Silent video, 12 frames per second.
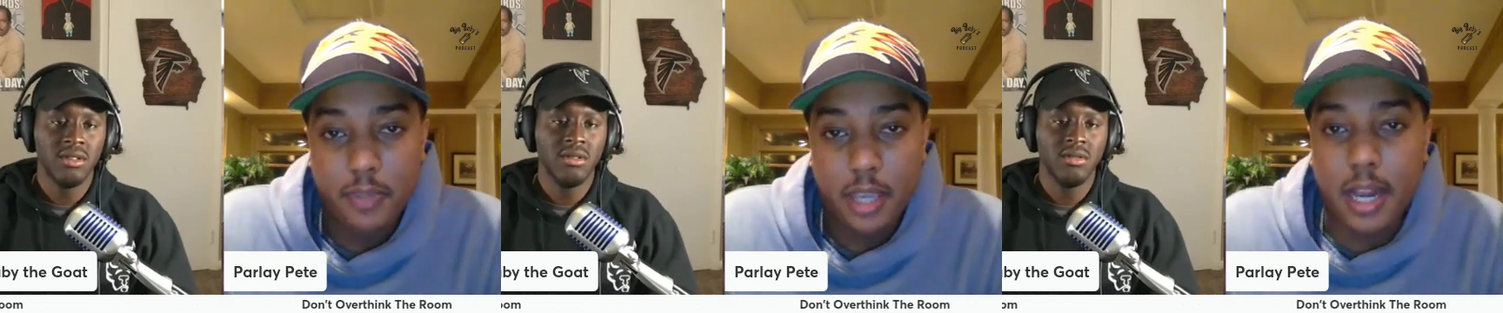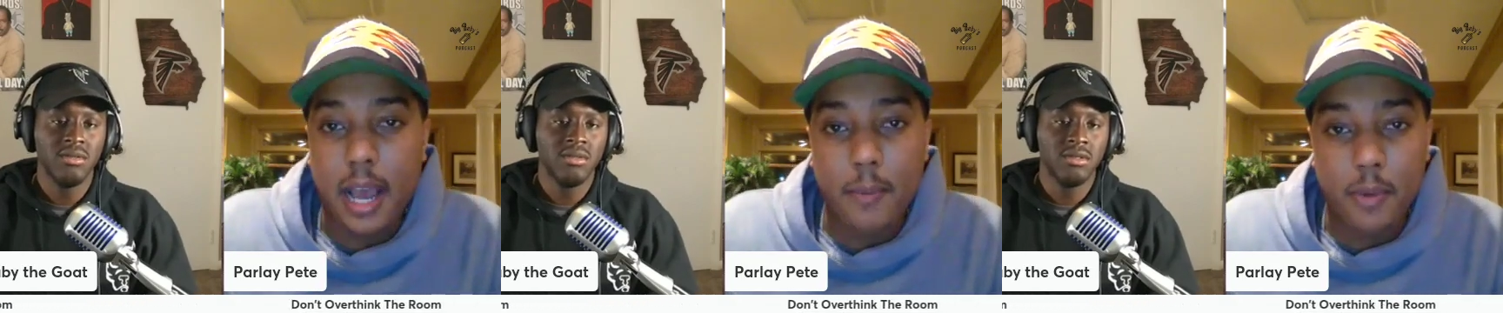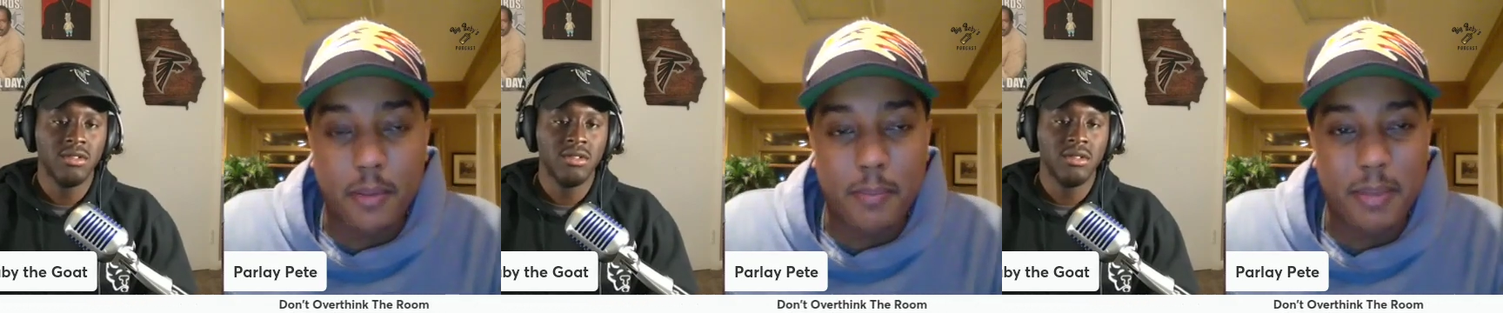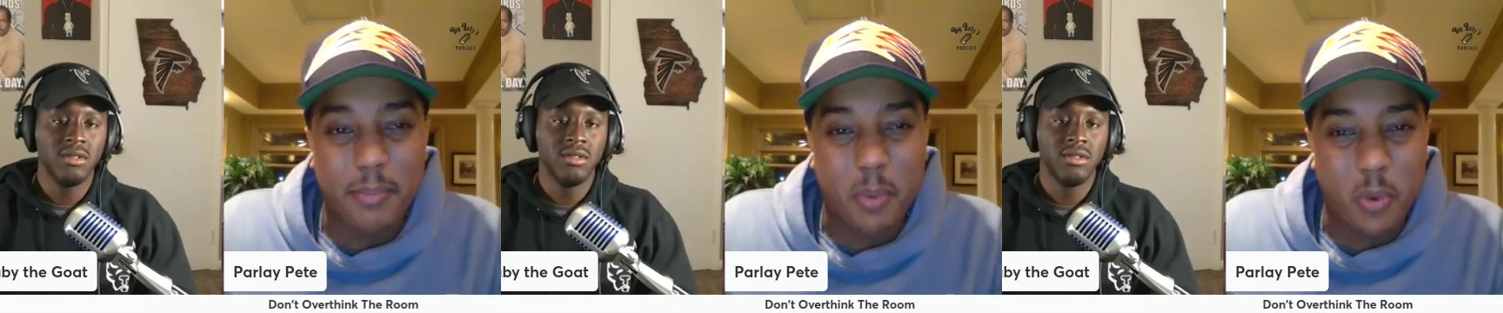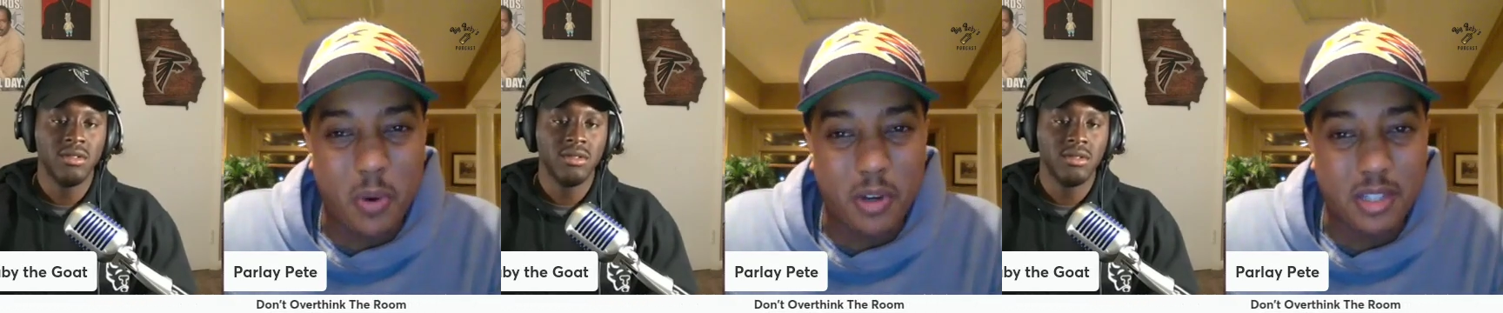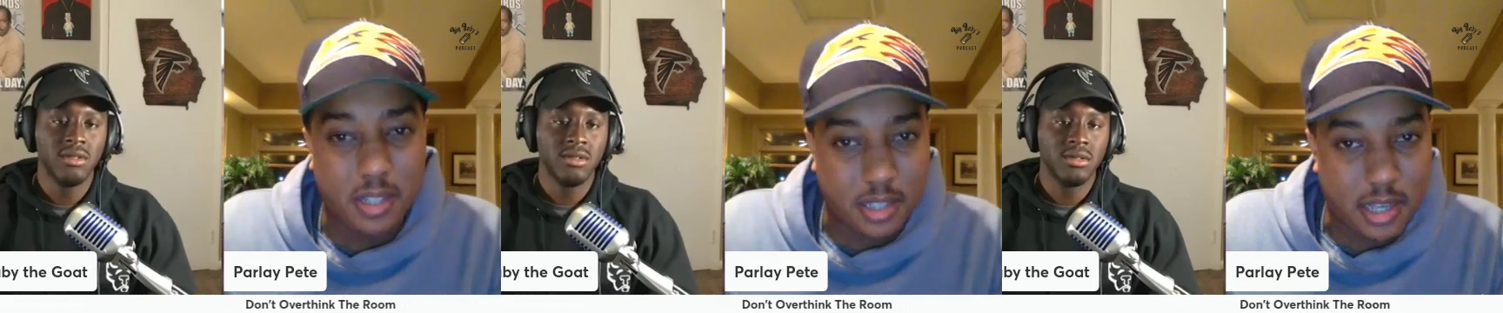Speaker 1: And I would have been more
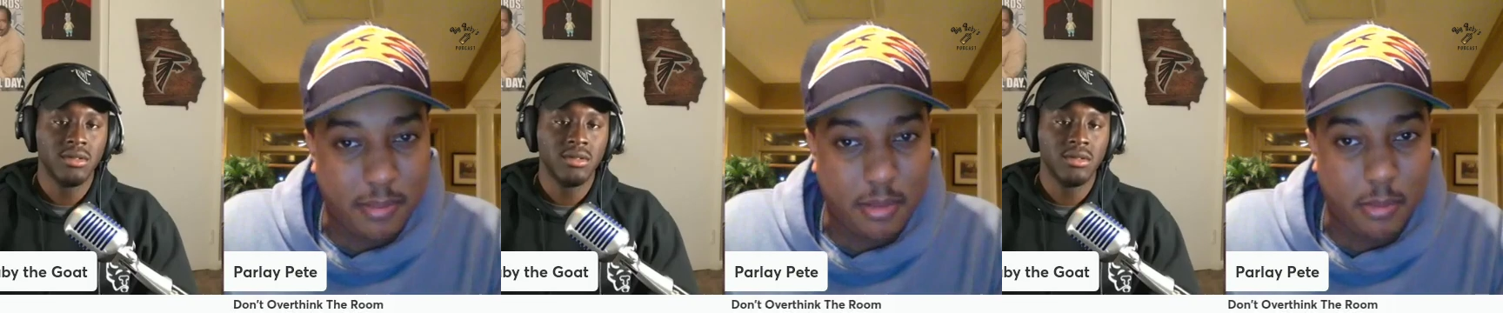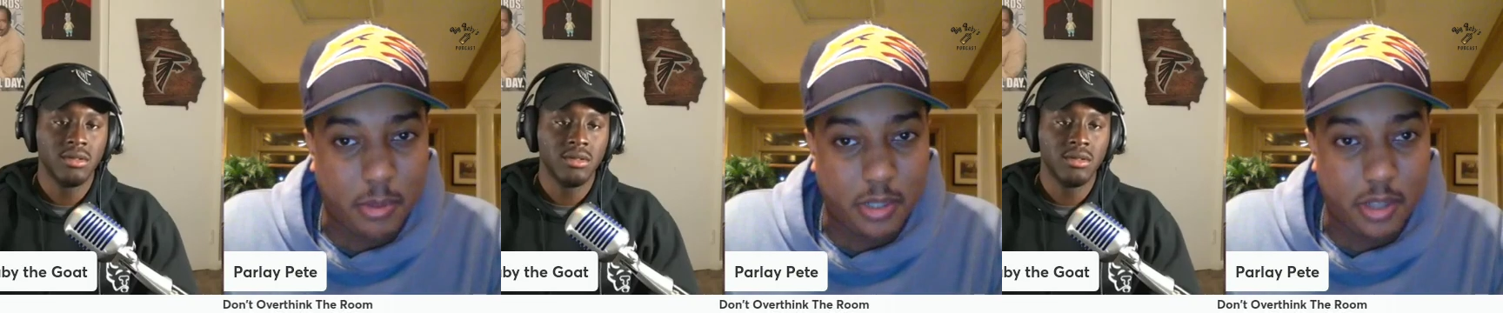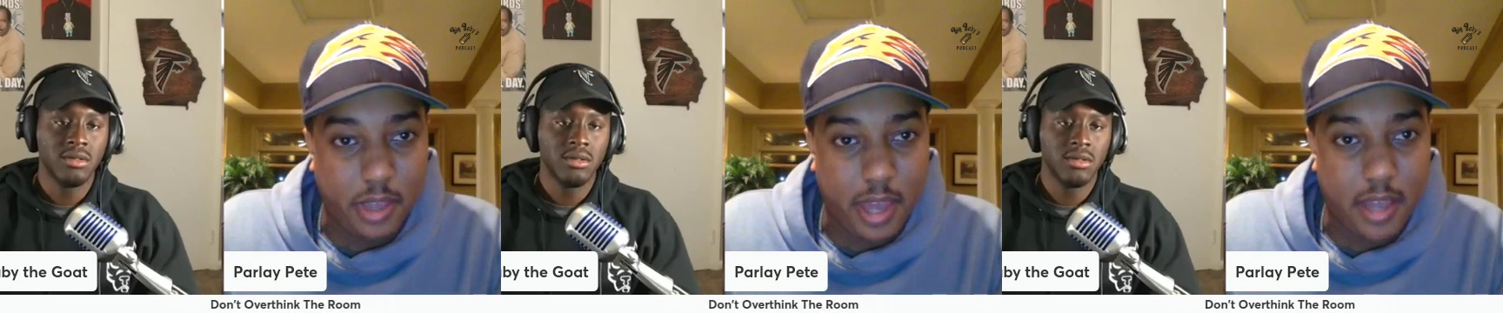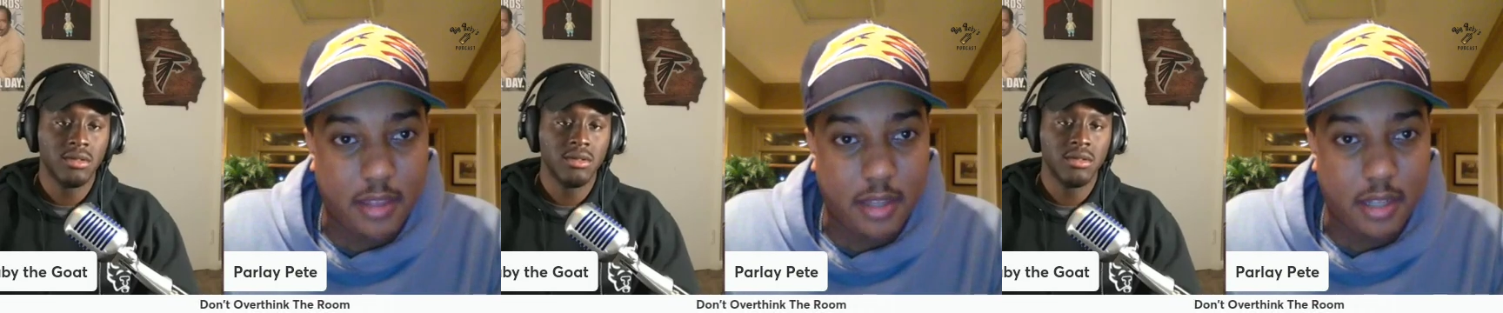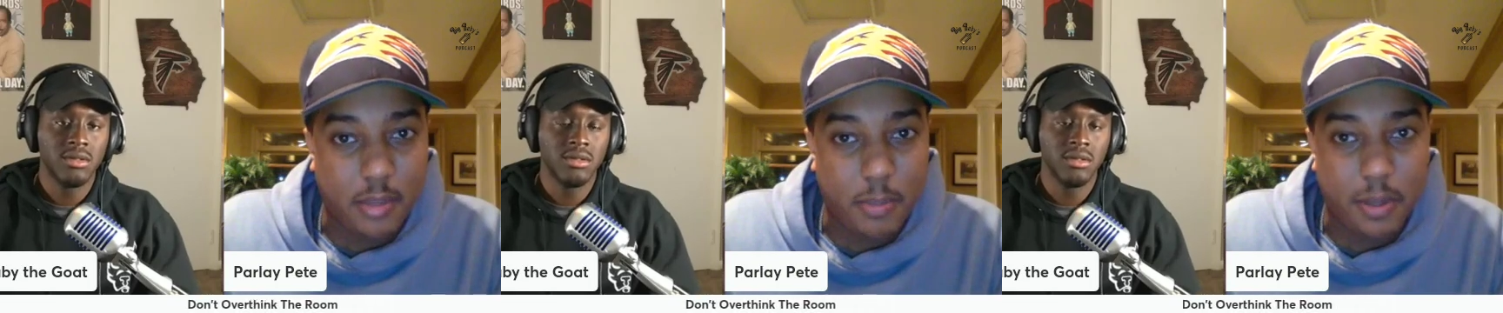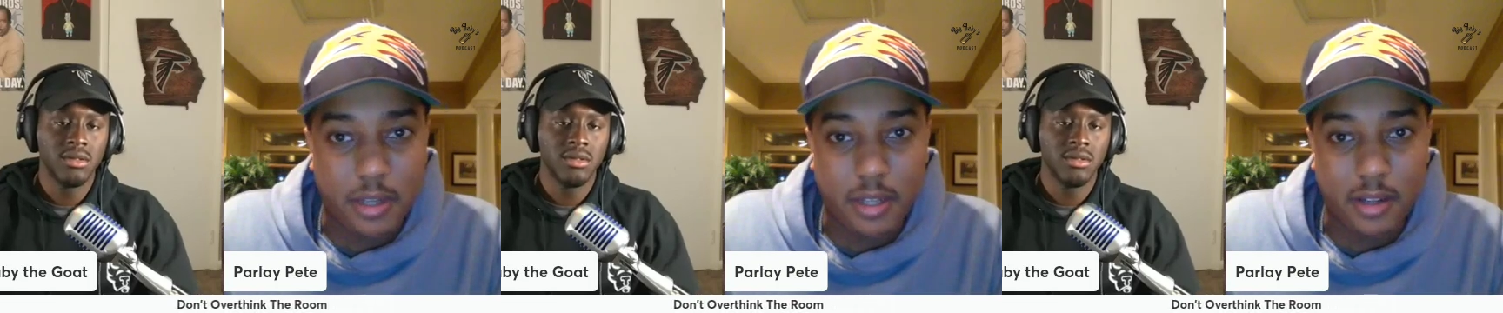susceptible to that than you
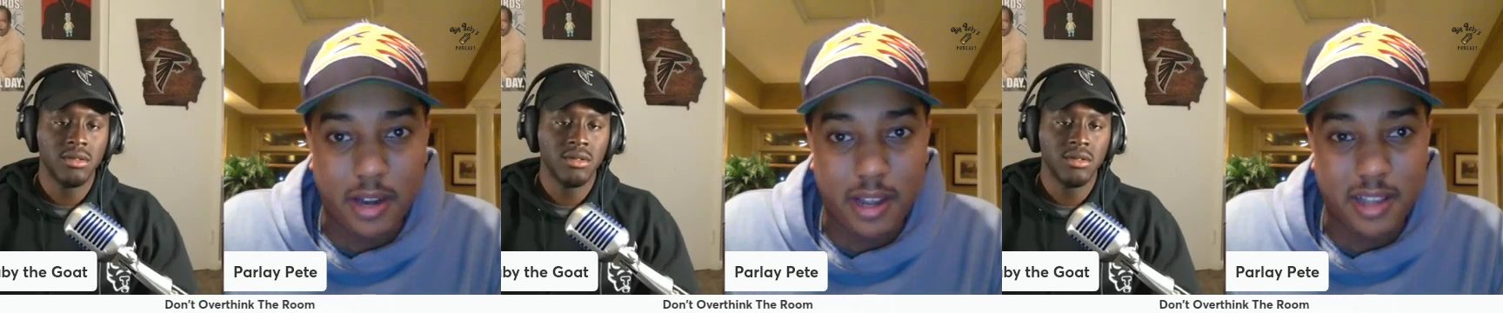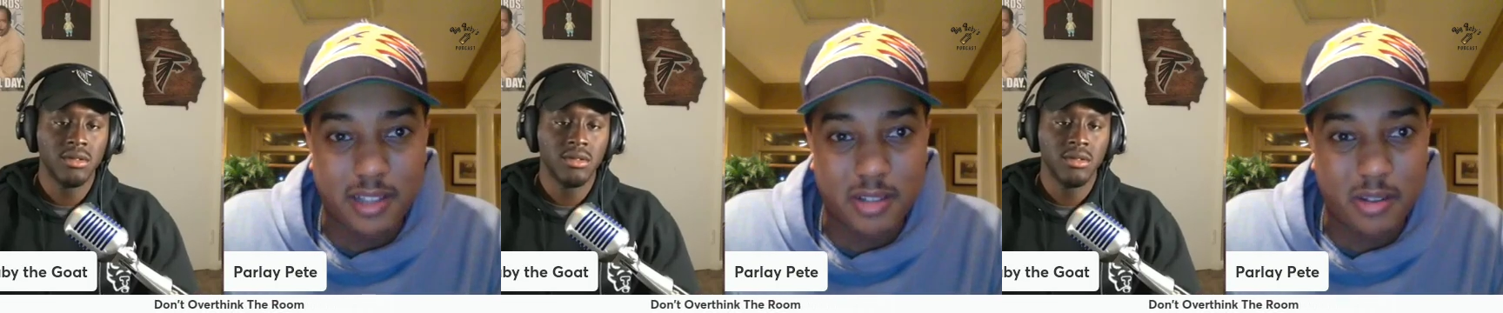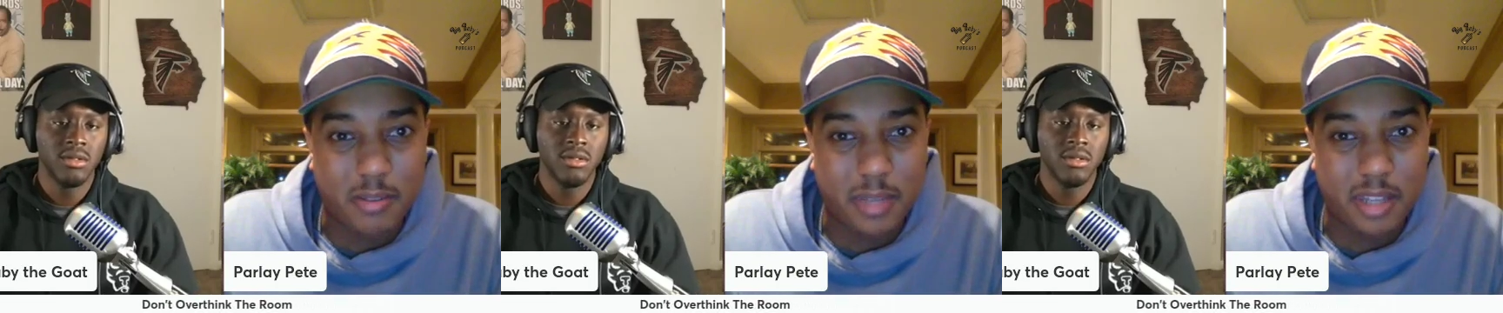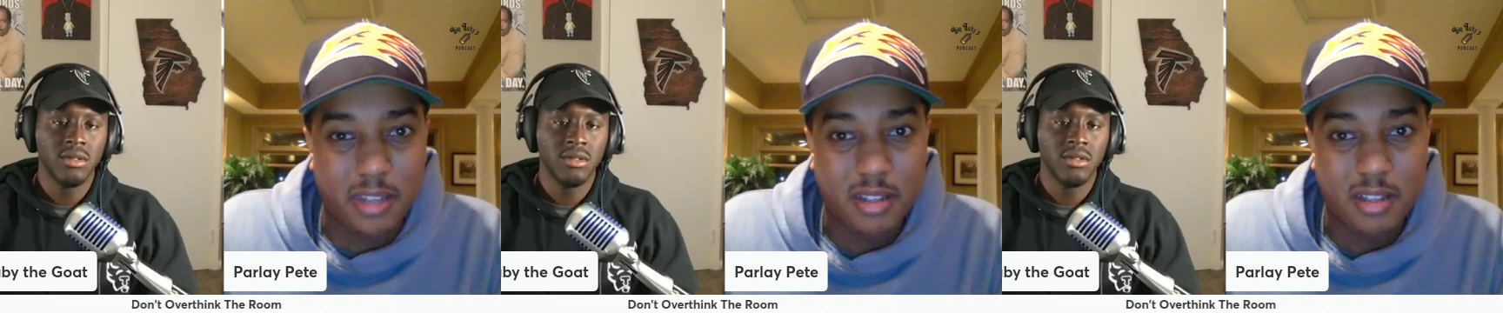putting your hands on me.